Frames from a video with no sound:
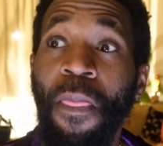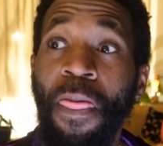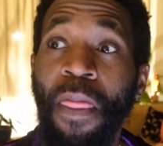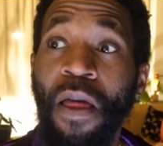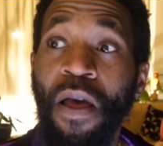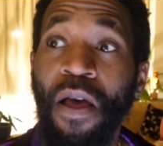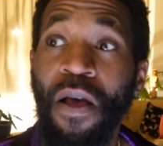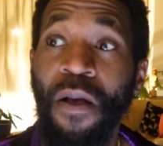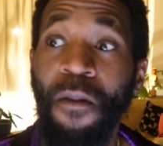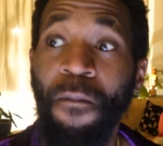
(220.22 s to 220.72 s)

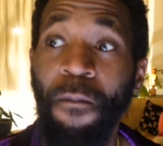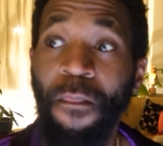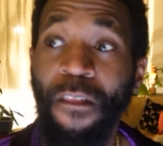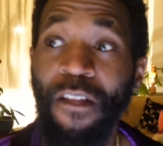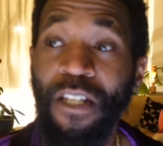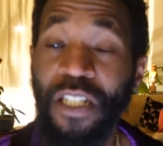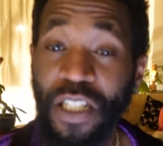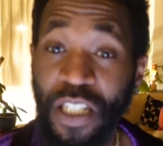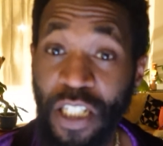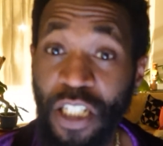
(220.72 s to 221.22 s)

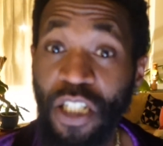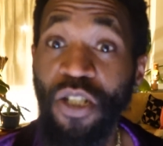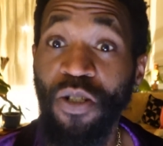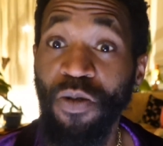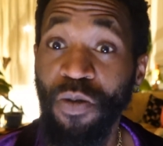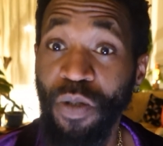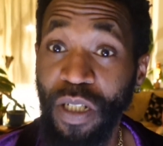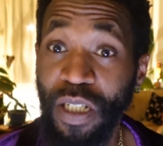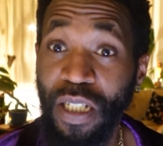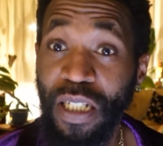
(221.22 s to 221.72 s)

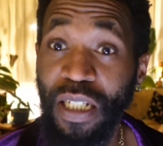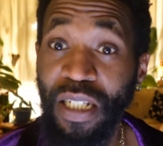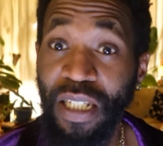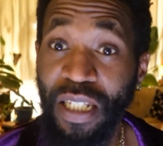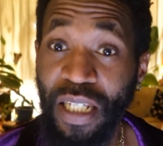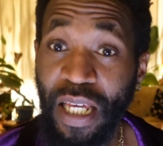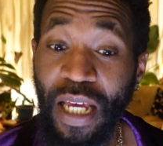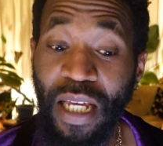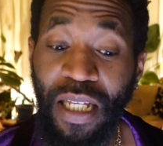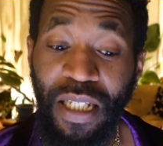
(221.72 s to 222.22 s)
Consensually,
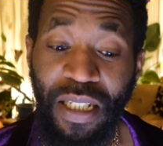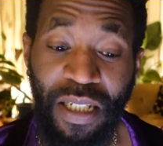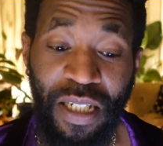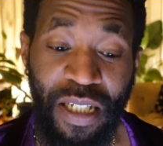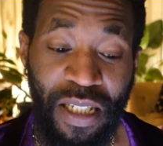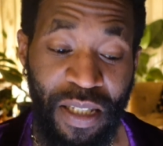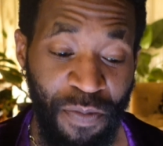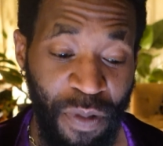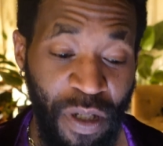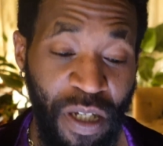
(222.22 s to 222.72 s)
yes,
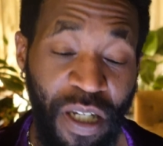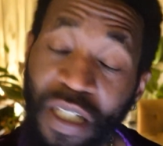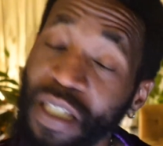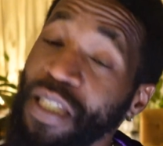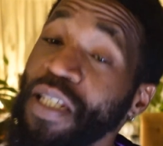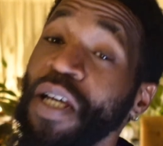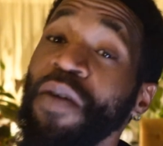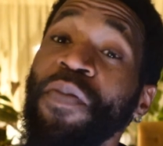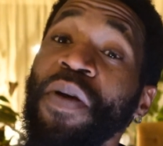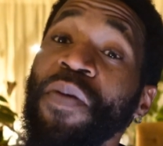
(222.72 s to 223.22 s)
because
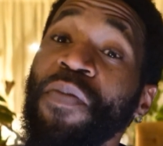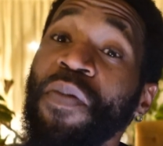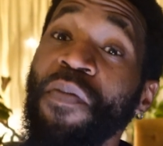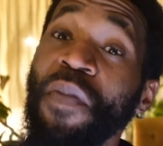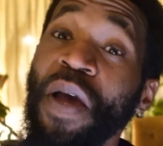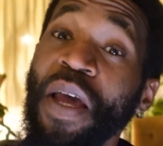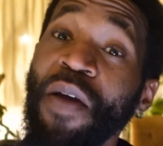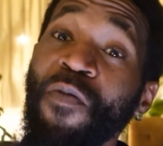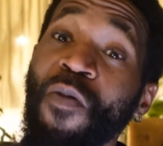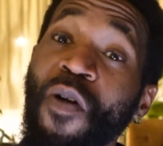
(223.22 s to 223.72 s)
some people
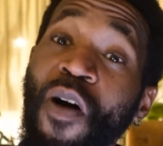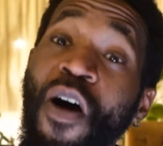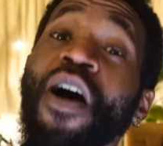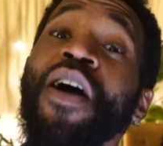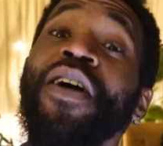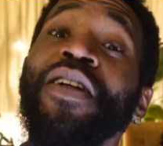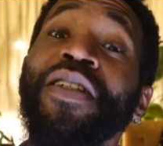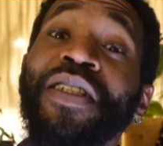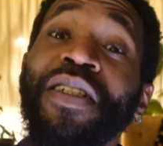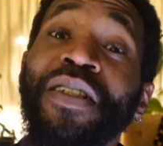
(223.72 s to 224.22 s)
may
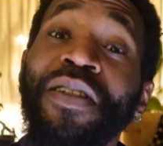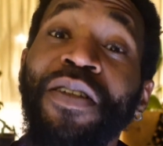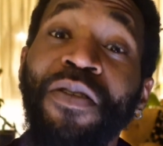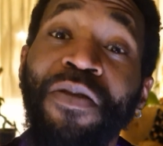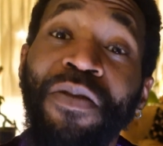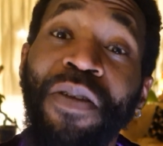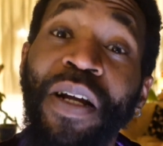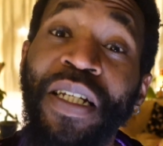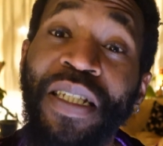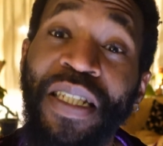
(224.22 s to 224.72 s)
want the
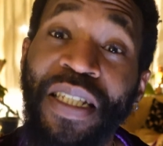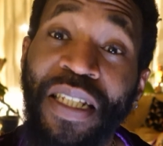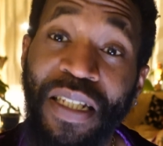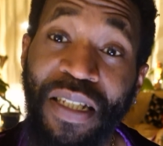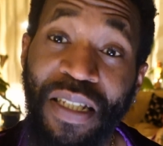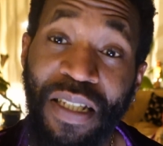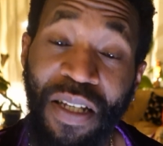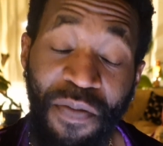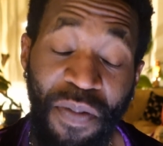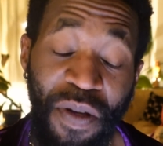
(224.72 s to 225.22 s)

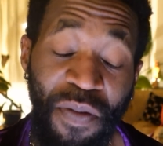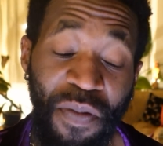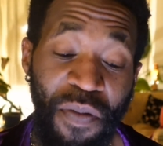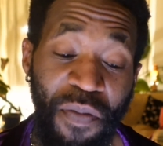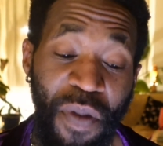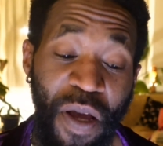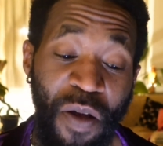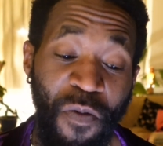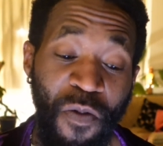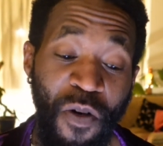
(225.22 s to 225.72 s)
races. Some people
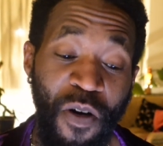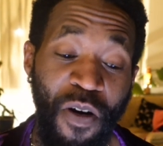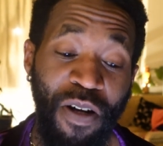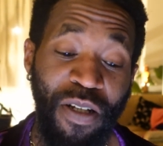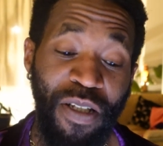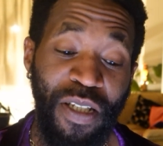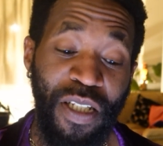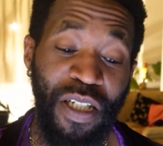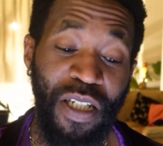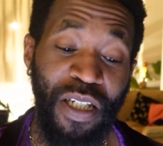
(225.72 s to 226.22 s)
may
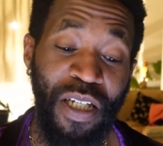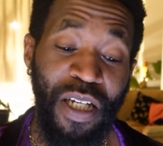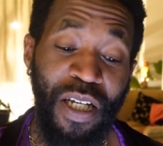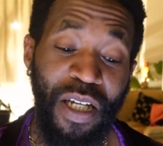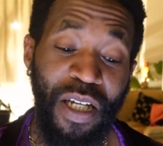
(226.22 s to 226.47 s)
want the